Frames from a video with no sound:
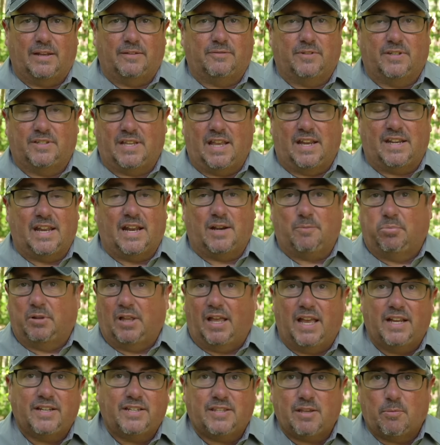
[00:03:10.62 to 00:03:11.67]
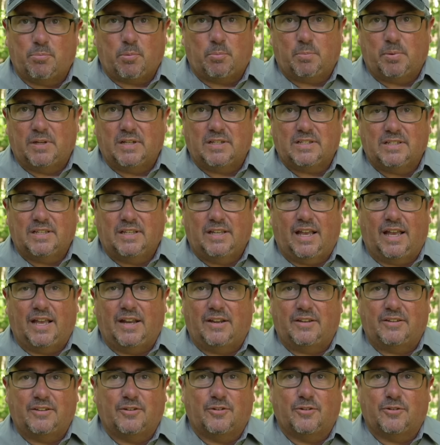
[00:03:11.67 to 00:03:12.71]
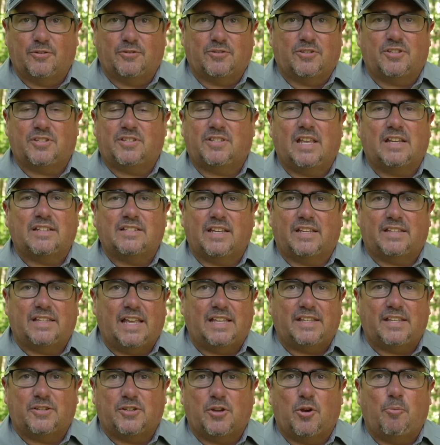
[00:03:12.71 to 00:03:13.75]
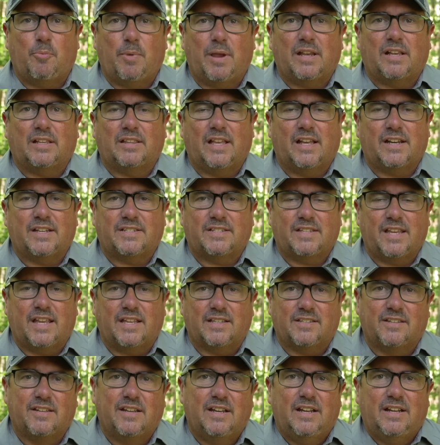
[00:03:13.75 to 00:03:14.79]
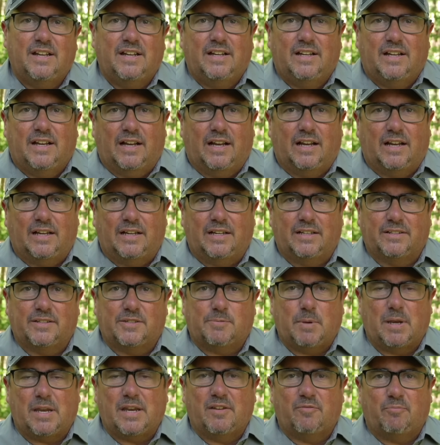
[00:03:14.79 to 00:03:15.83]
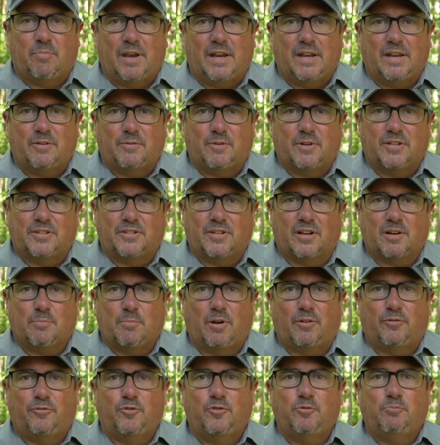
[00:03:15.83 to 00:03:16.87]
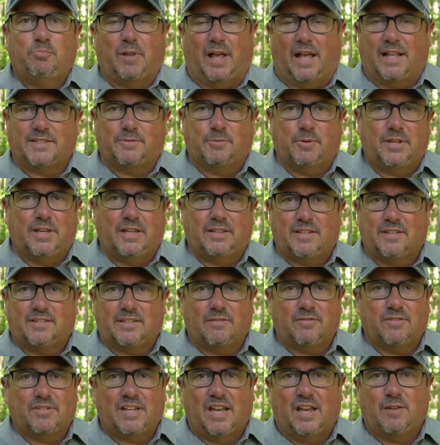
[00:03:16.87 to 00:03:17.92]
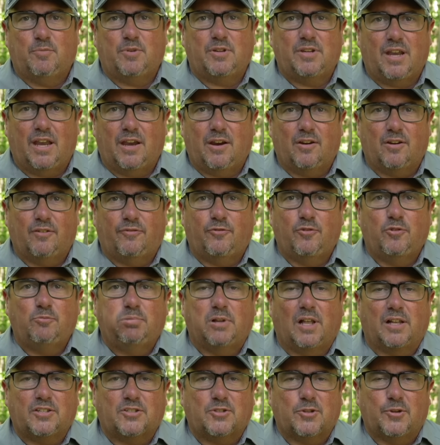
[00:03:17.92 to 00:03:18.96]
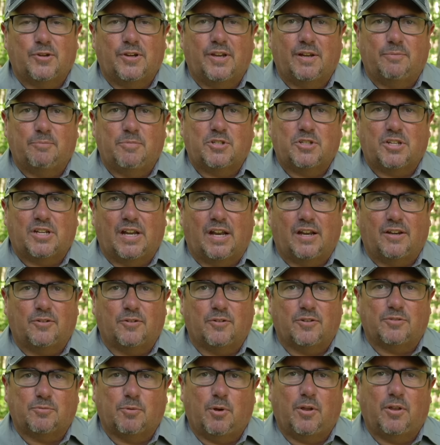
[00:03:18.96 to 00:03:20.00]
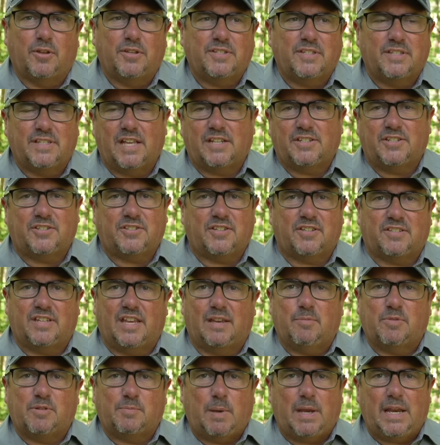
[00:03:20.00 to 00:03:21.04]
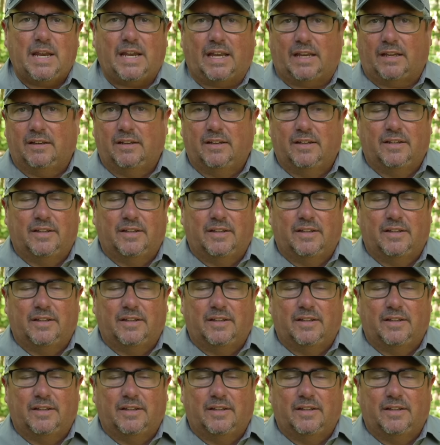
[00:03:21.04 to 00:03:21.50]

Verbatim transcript: does that not apply to the Upper Peninsula? I, you know, there's just things like that that don't make a lot of sense. Uh, and speaking of baiting, when we talk about food plots, we get this every time we air a food plot story on Michigan Outdoors. Well, isn't that just the same as baiting?